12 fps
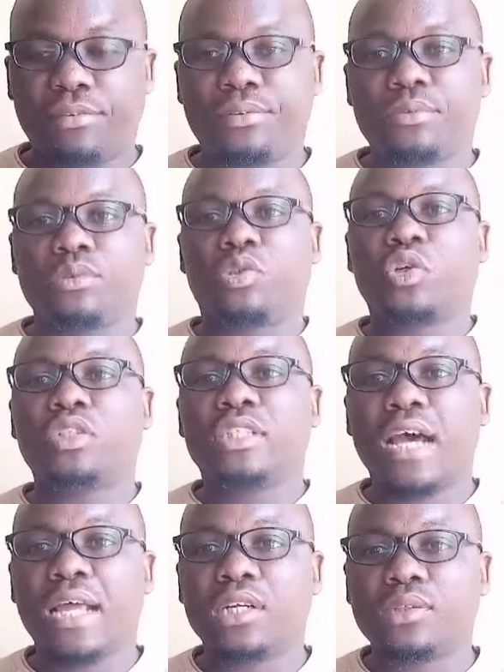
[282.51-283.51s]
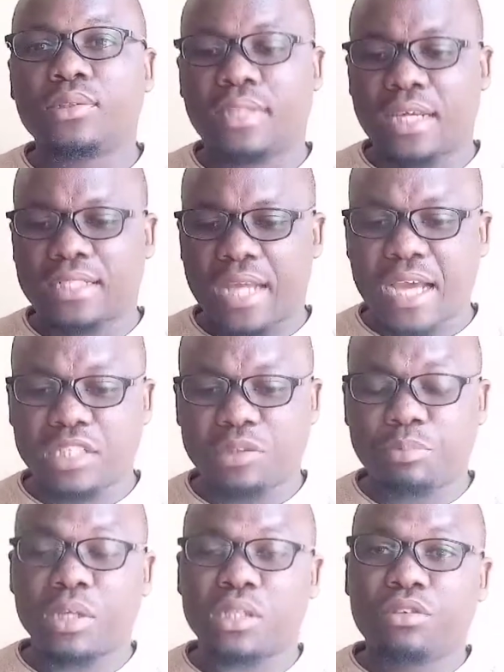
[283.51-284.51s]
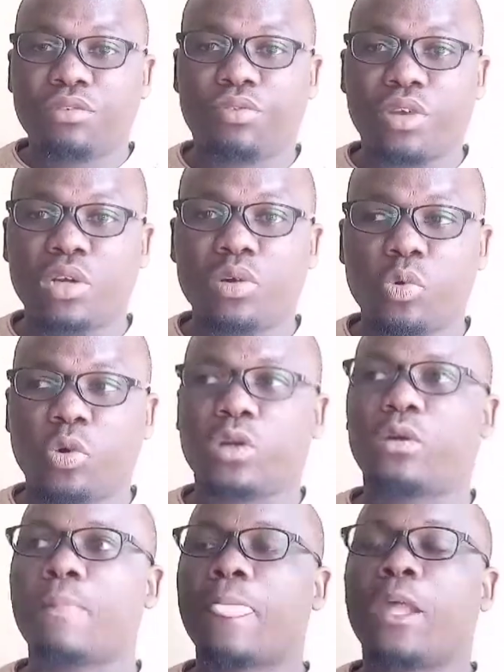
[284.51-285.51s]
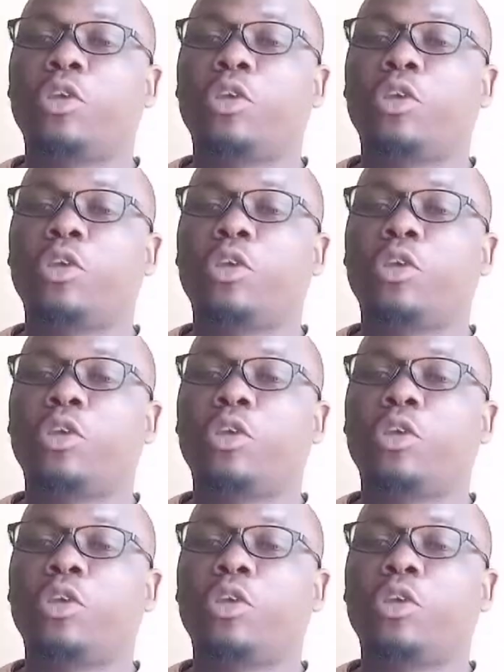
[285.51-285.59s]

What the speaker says: If you don't handle that aspect very well,